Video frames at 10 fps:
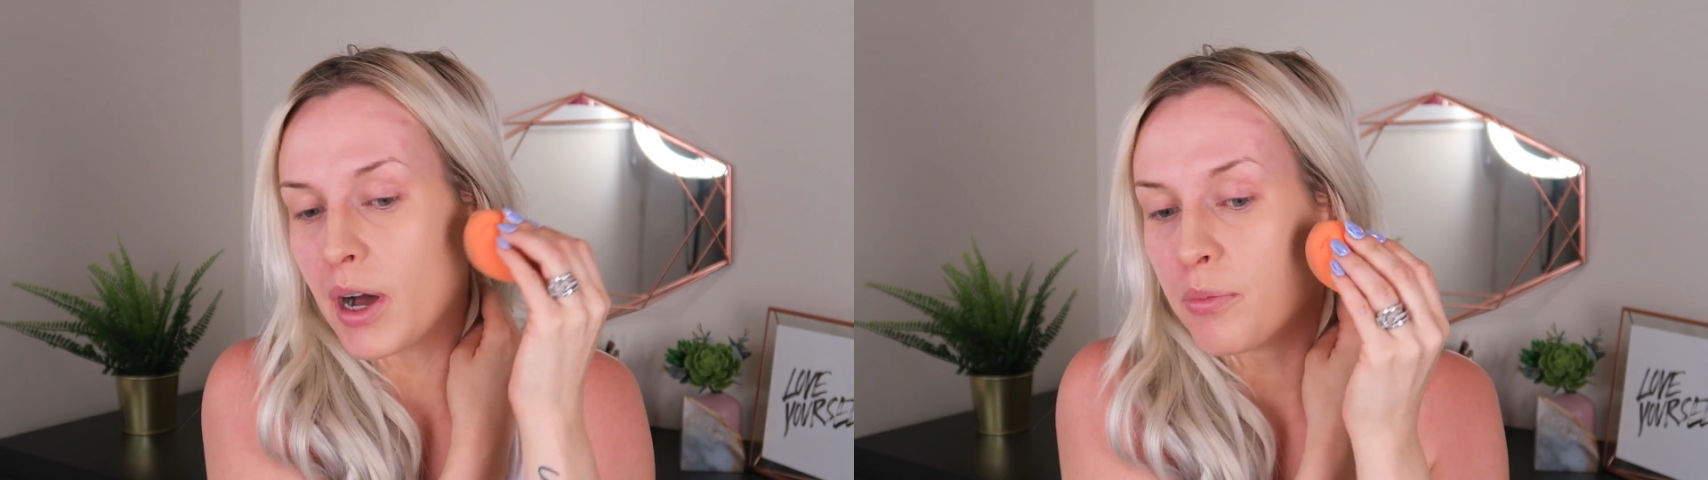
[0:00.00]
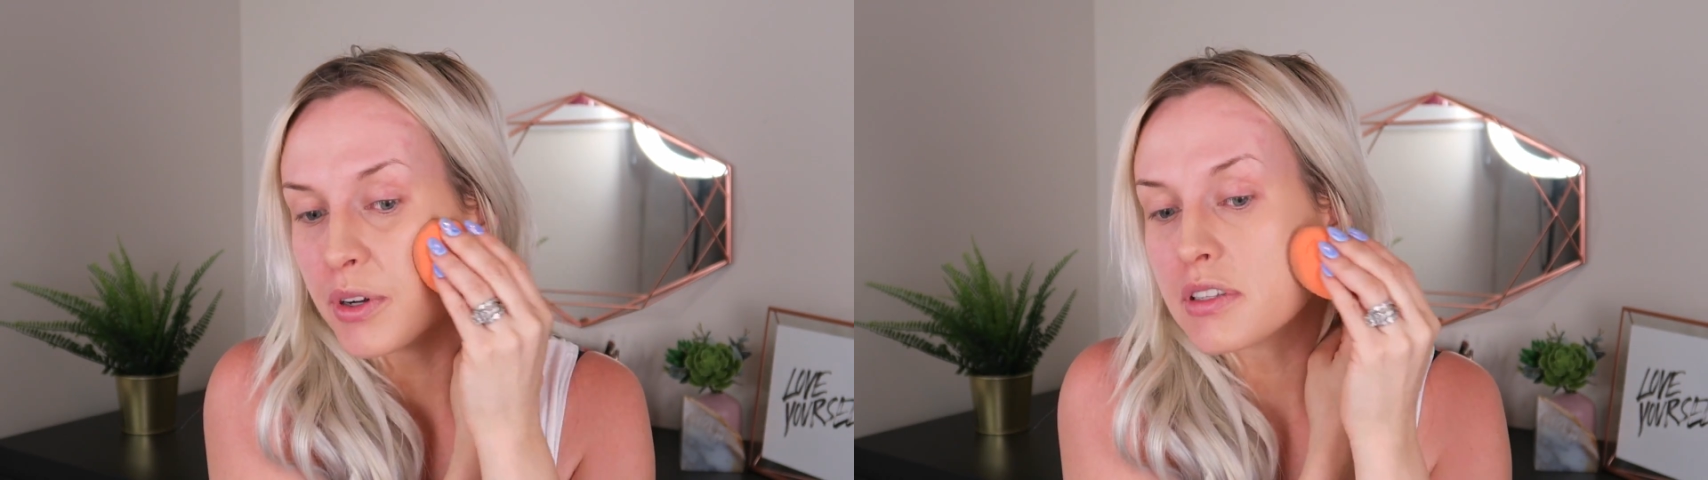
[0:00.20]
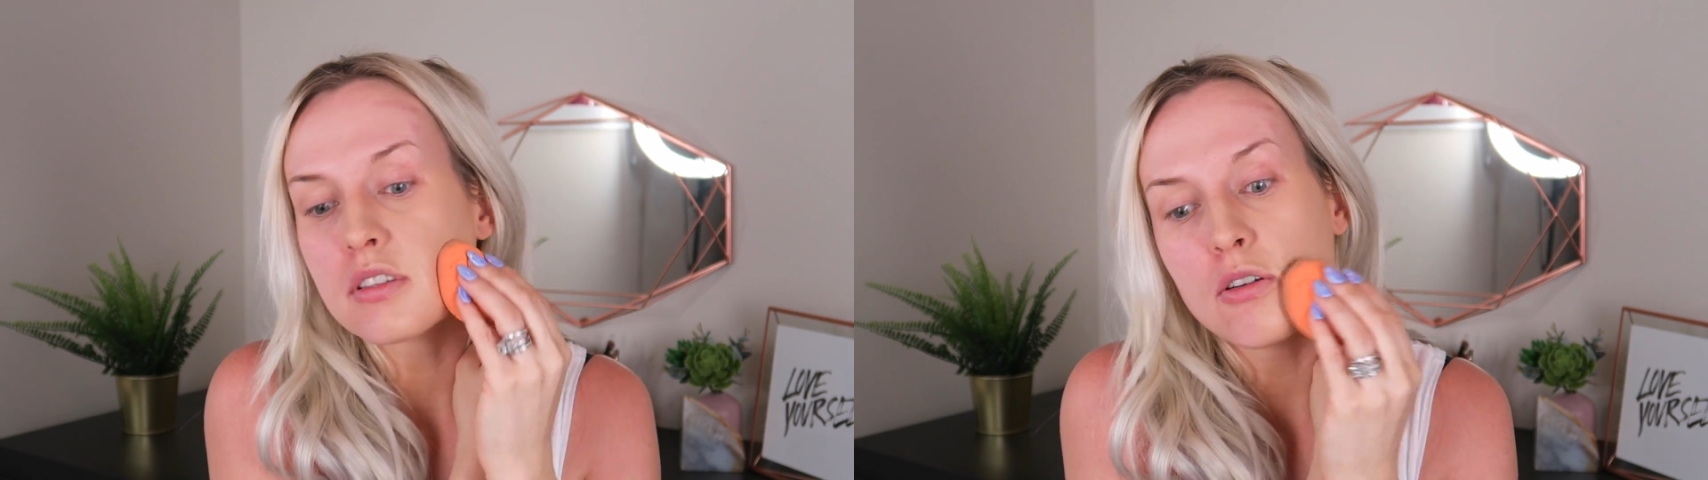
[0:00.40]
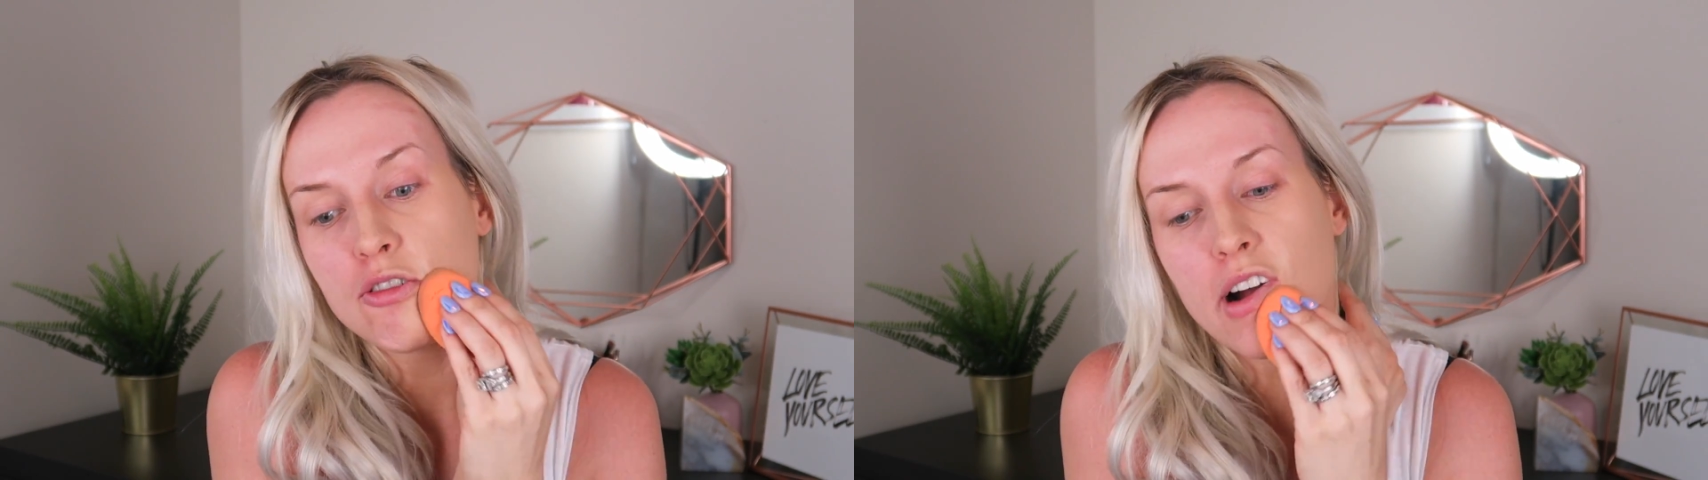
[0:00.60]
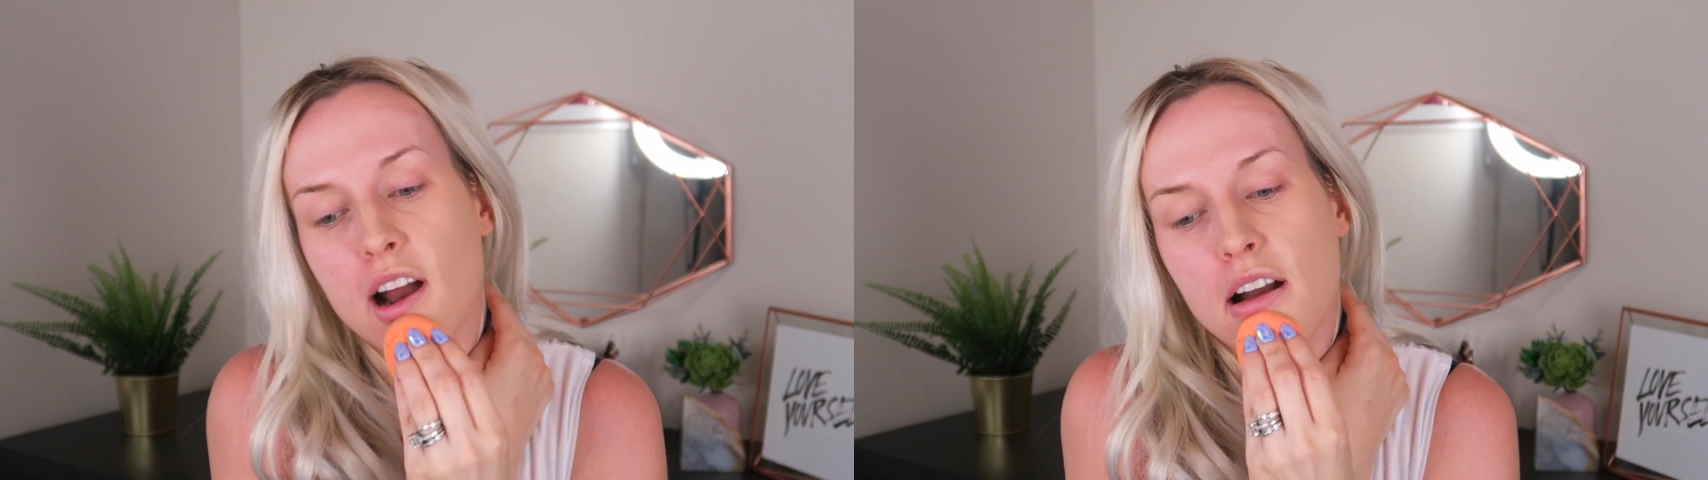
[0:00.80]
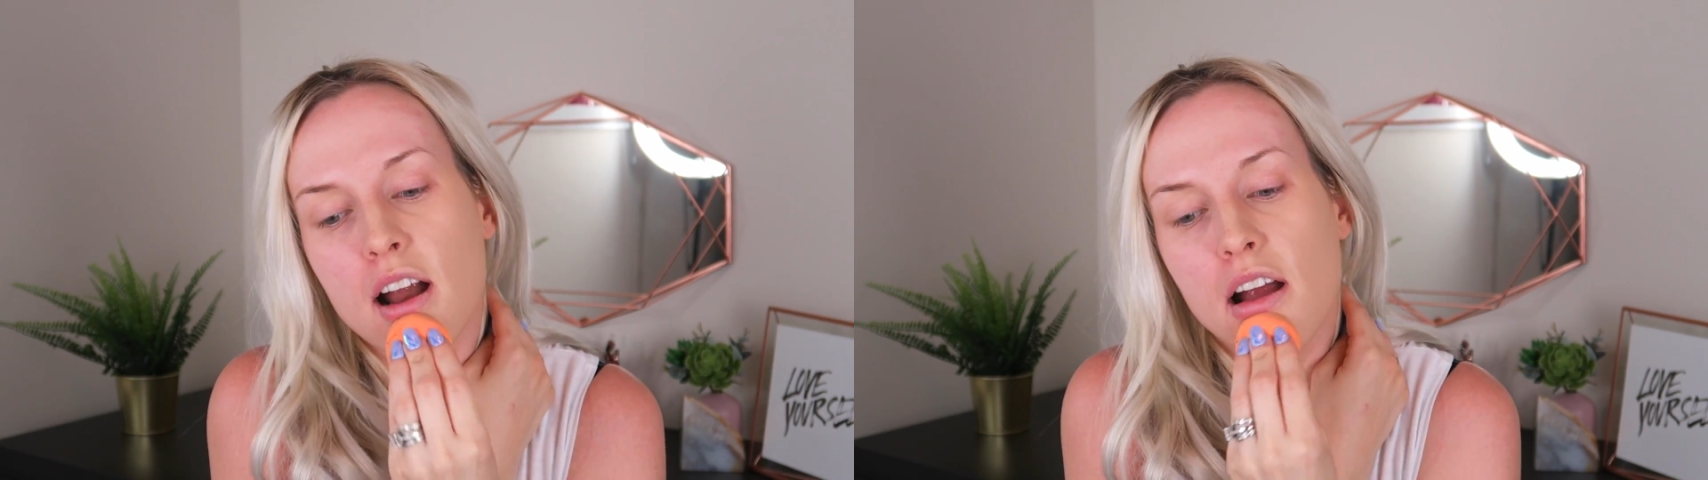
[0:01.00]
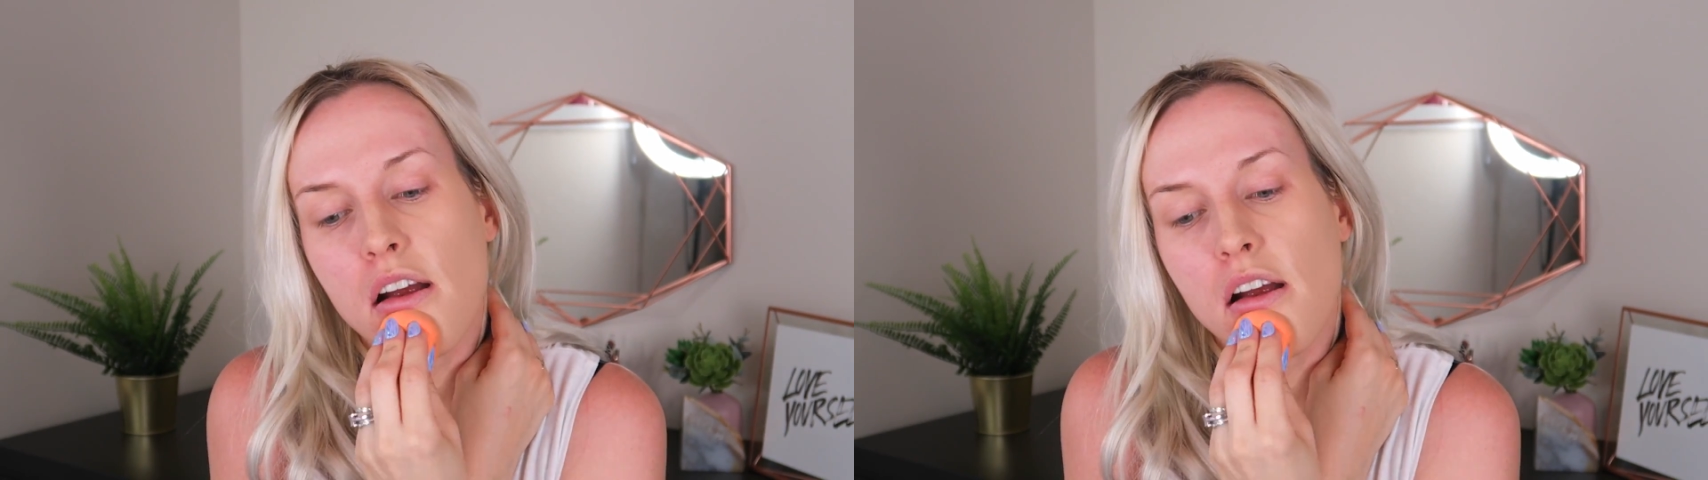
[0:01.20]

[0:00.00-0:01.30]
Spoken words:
pump went so far.